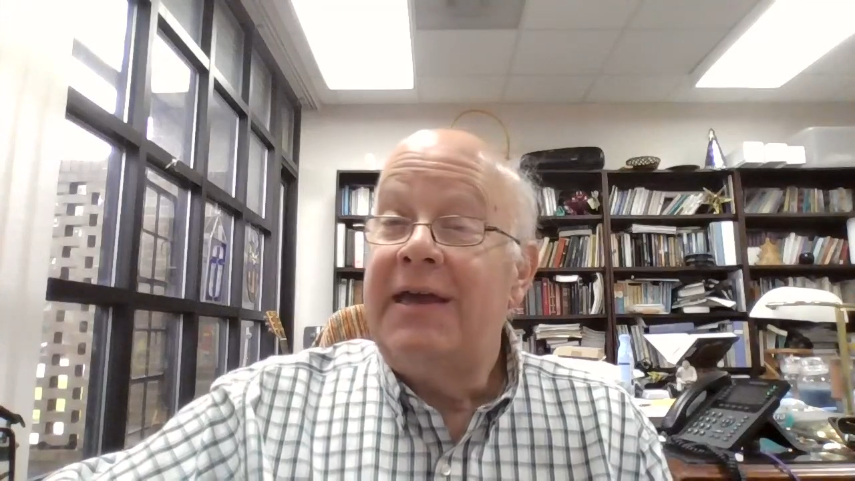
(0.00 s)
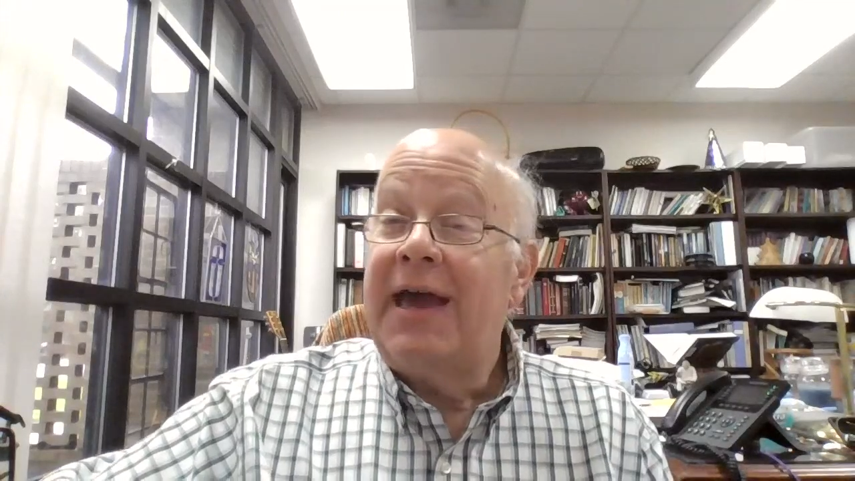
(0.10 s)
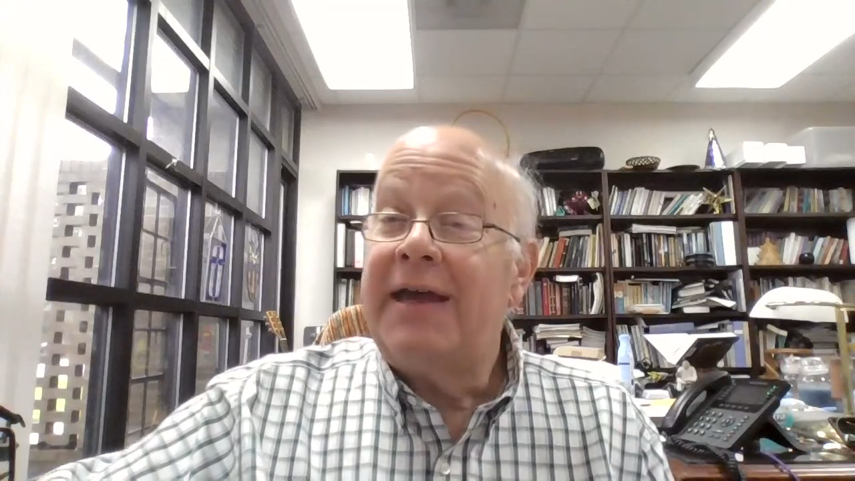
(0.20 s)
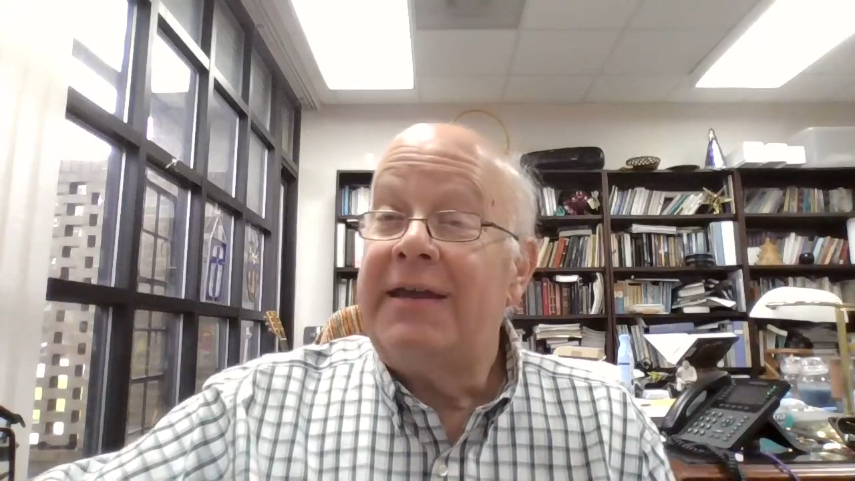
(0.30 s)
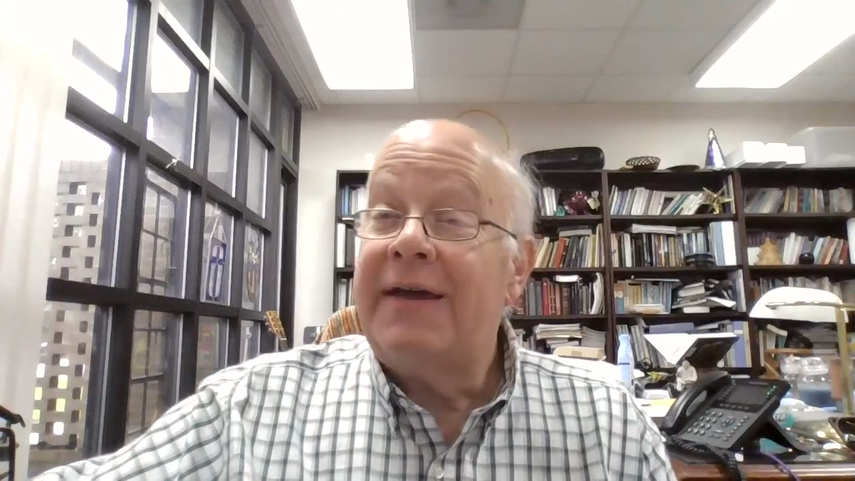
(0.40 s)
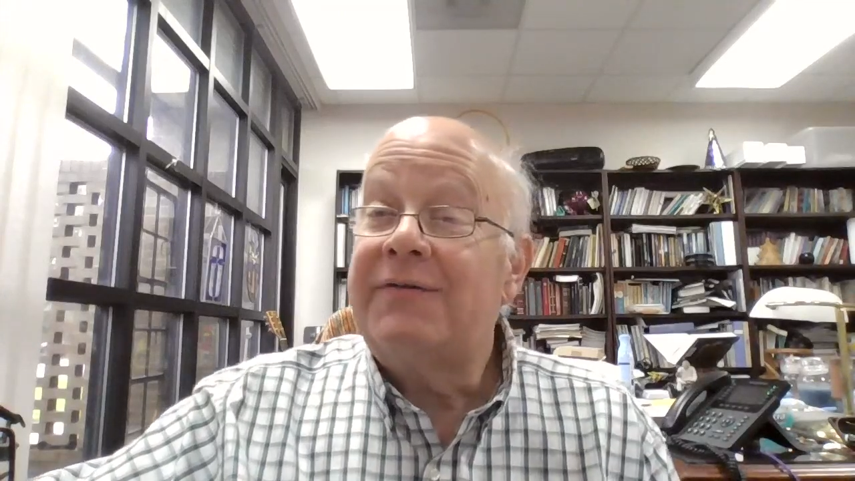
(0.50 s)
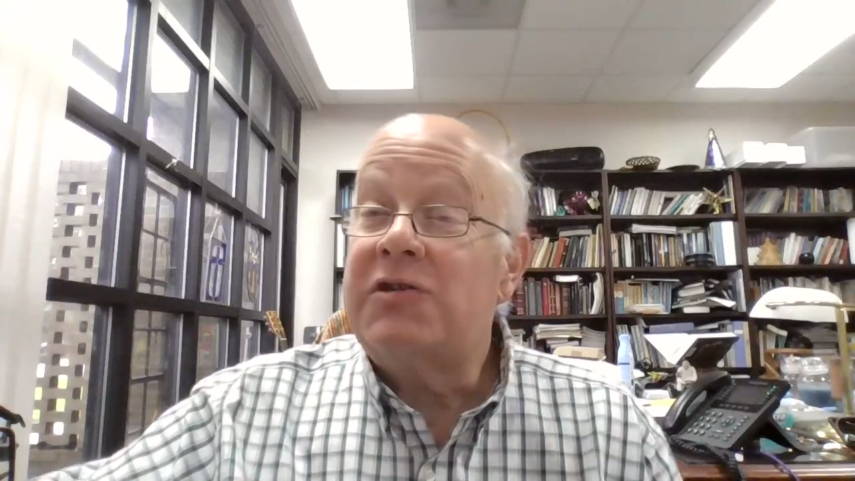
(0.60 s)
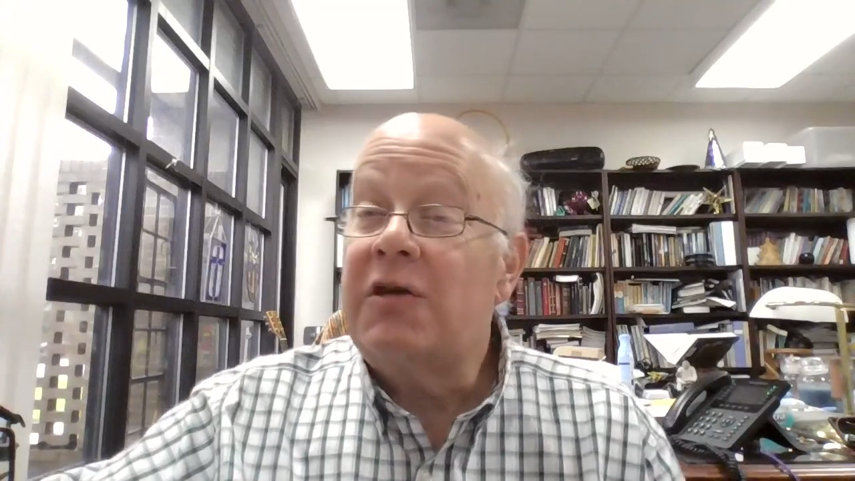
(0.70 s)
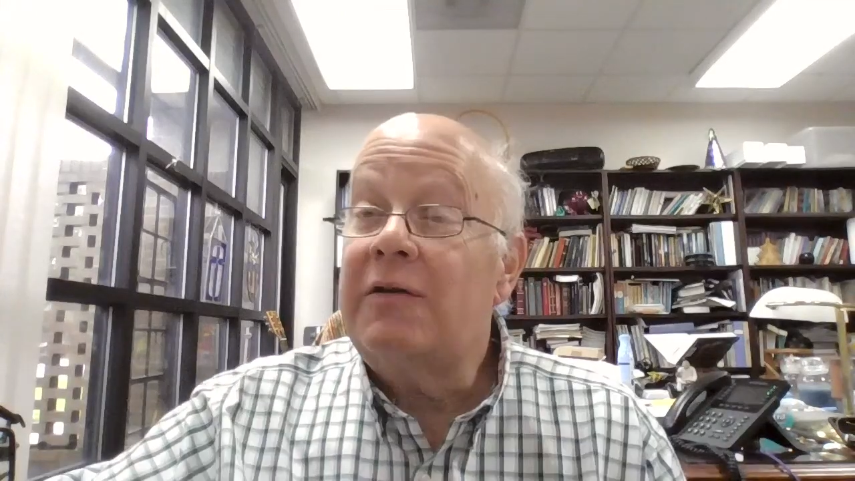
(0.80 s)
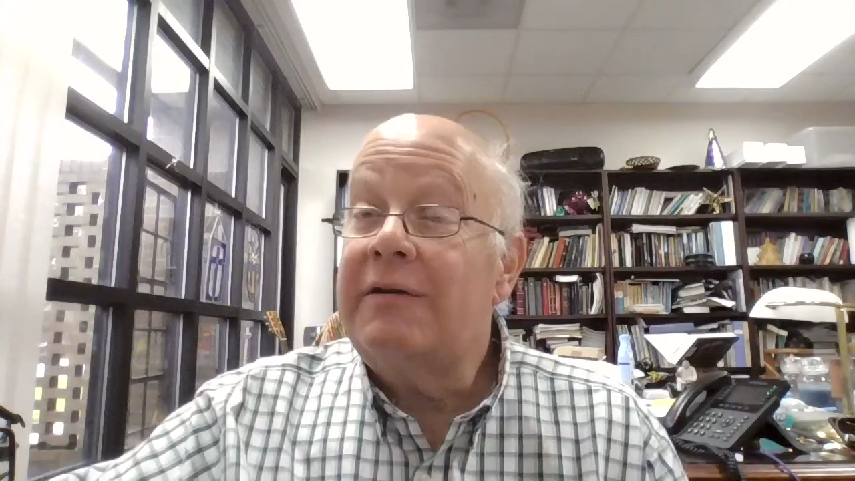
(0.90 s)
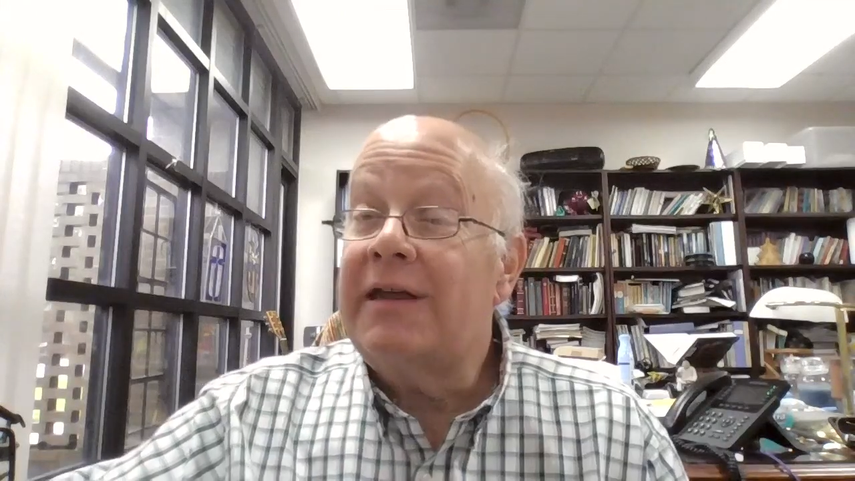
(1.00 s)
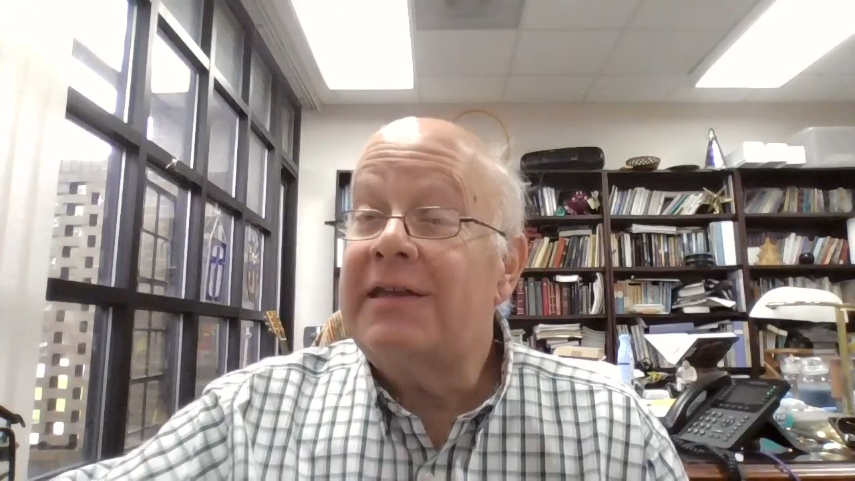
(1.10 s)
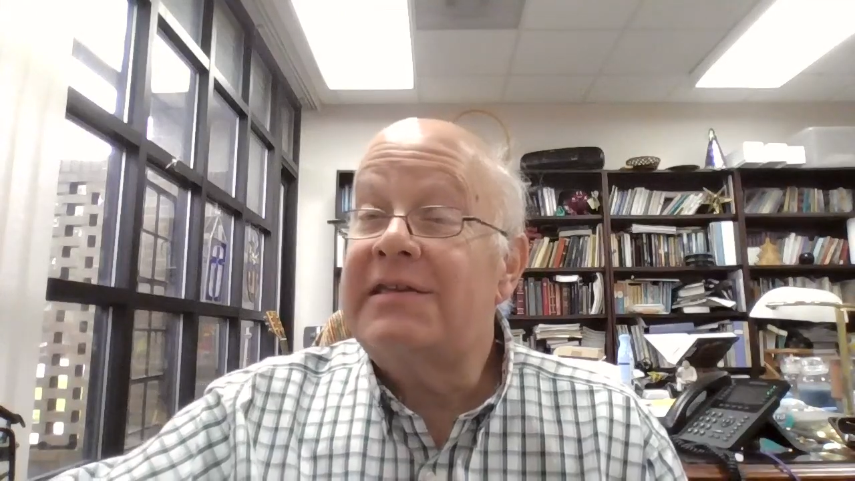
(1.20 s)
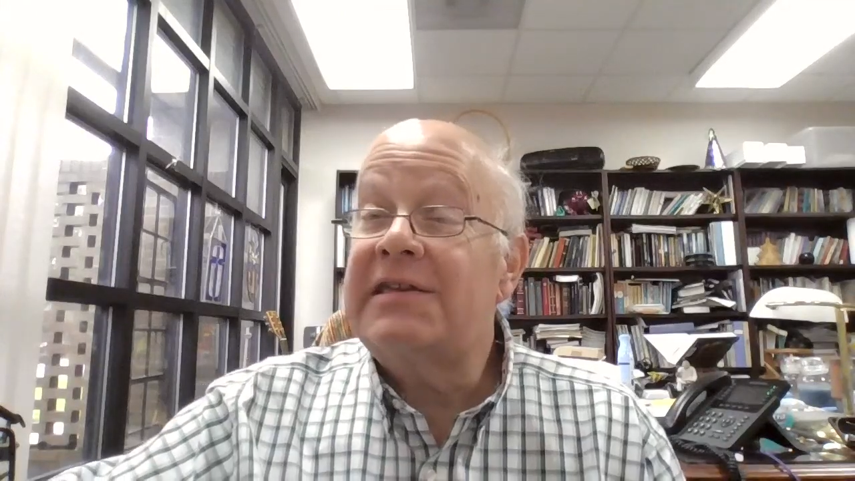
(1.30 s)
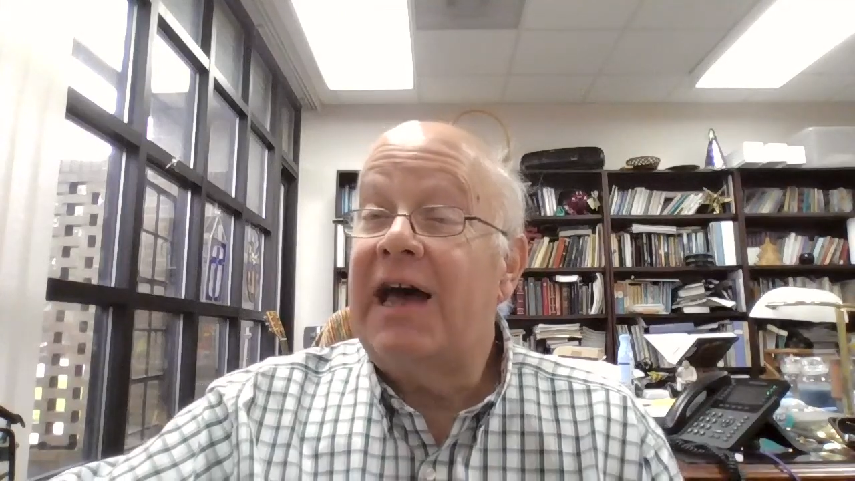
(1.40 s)
and have turned
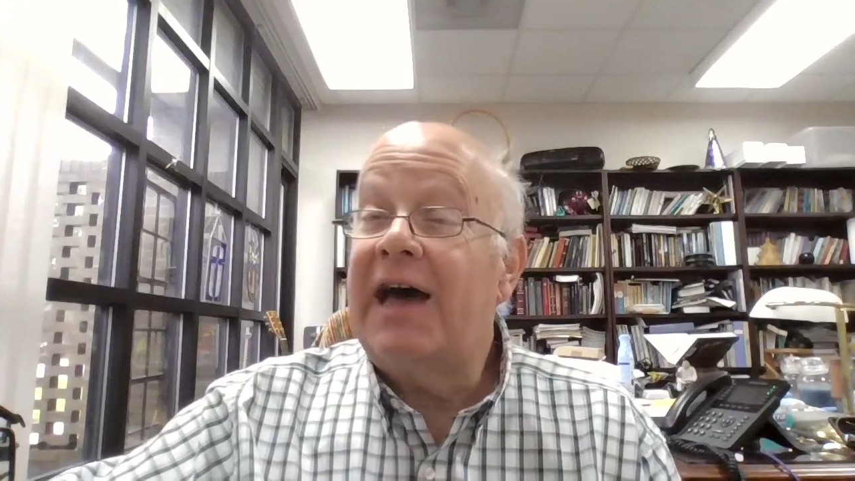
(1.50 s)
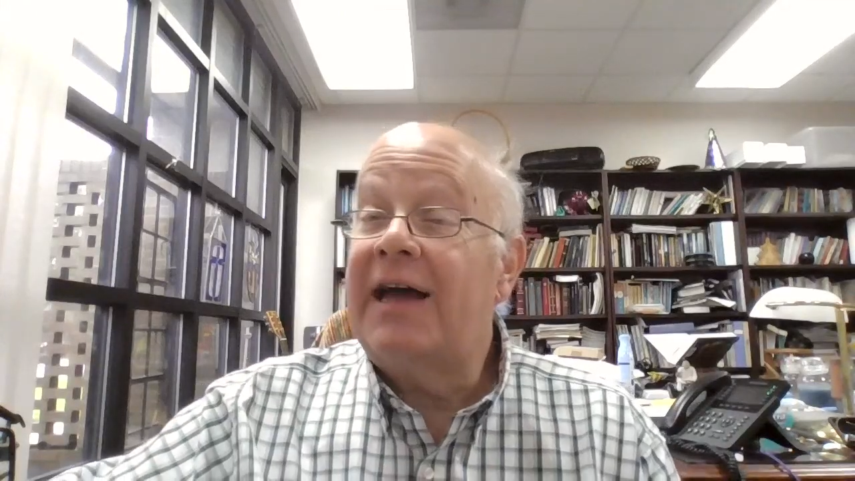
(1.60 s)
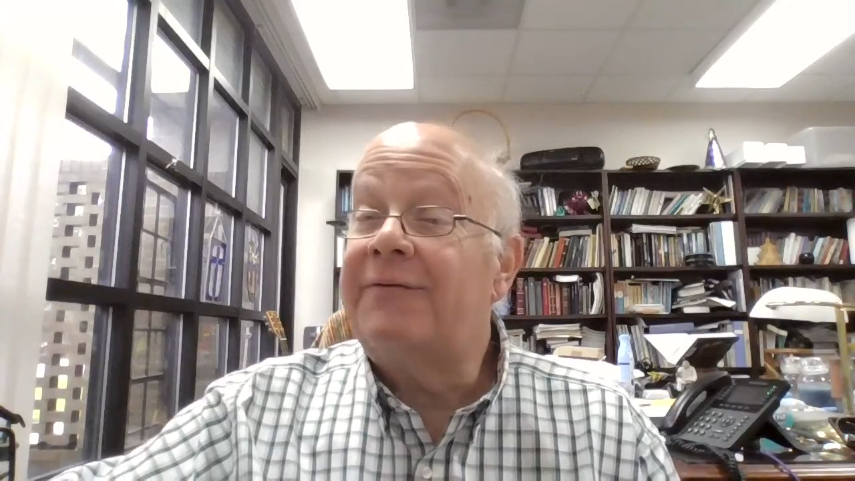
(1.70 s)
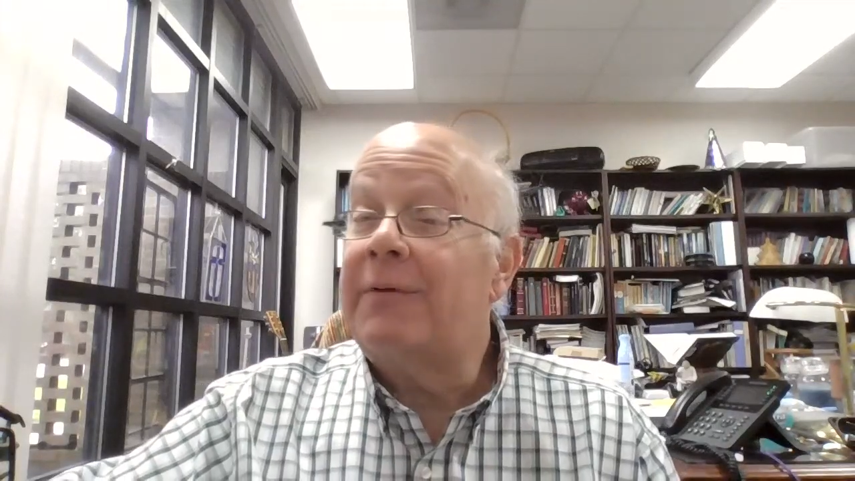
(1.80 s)
aside